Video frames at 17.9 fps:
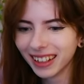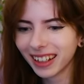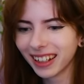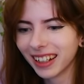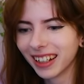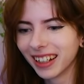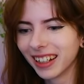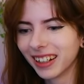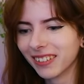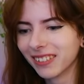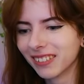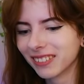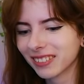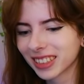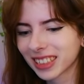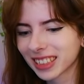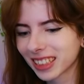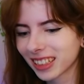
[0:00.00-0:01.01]
um,
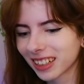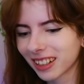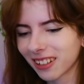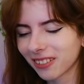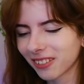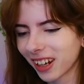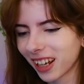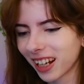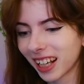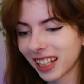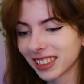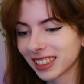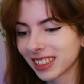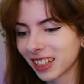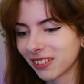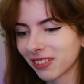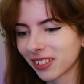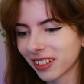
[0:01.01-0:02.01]
I'm just gonna go right ahead and
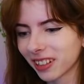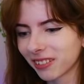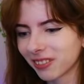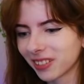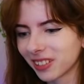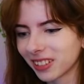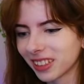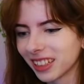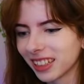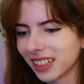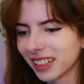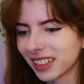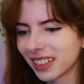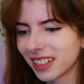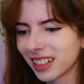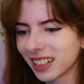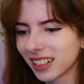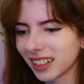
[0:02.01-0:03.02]
say forgettable.
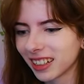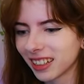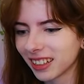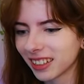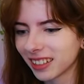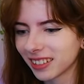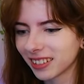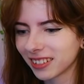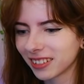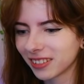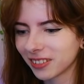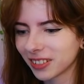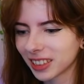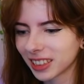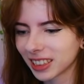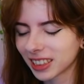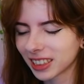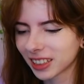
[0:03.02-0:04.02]
She
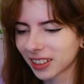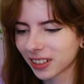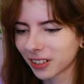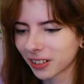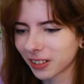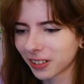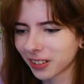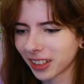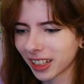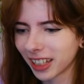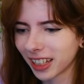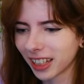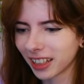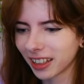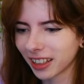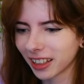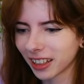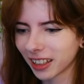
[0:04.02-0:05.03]
was the girl
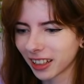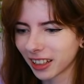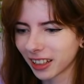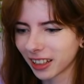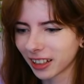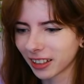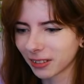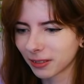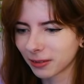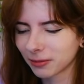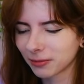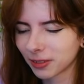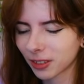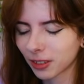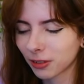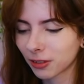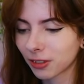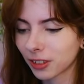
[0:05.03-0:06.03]
in the
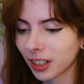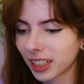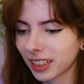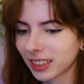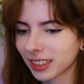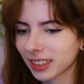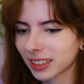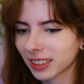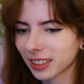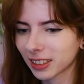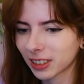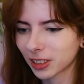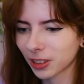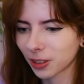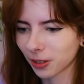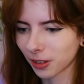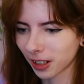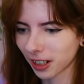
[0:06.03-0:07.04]
Frit
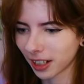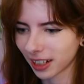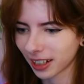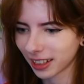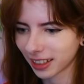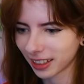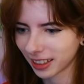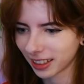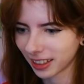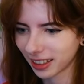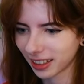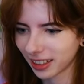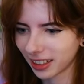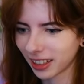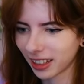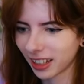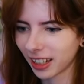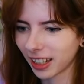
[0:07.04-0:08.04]
store,
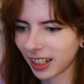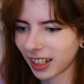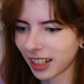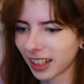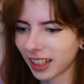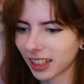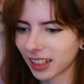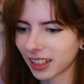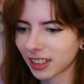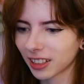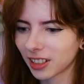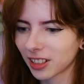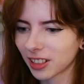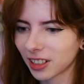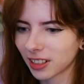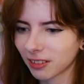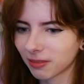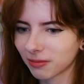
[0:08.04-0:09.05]
and
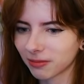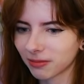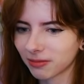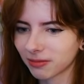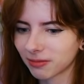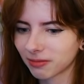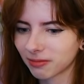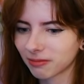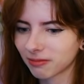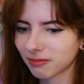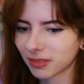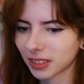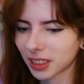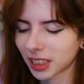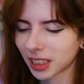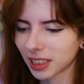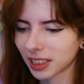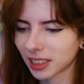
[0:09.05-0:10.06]
she
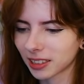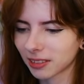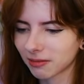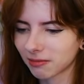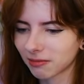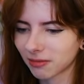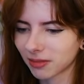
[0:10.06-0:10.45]
just